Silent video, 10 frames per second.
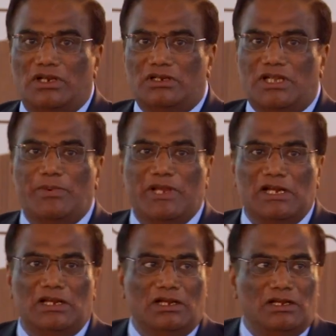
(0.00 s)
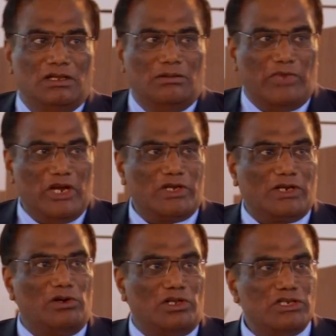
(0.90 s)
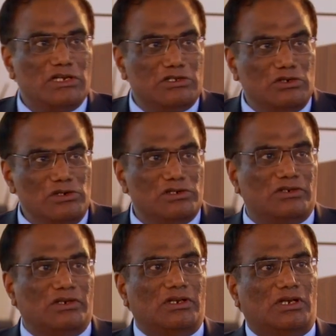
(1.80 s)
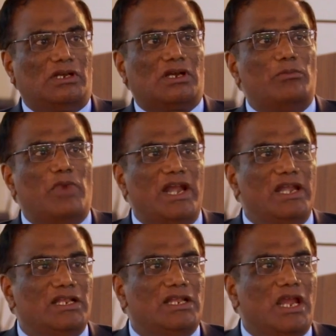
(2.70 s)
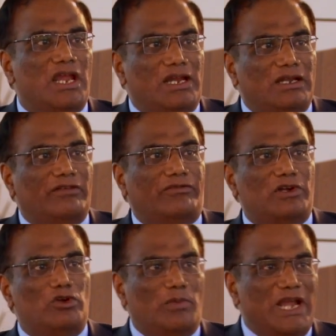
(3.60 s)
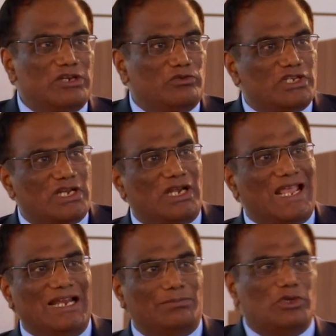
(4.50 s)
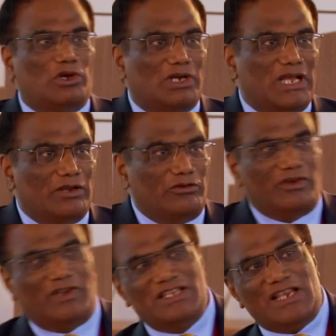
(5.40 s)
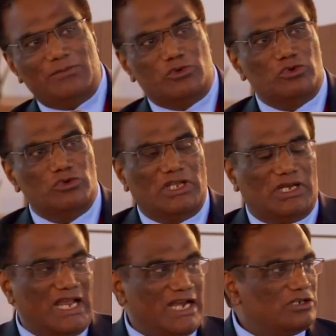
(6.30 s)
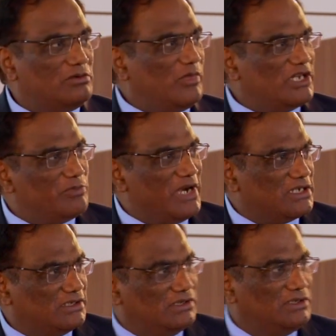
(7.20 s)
typical biotechnological tools, combining the different domains which can help the enzyme to do the reaction much better.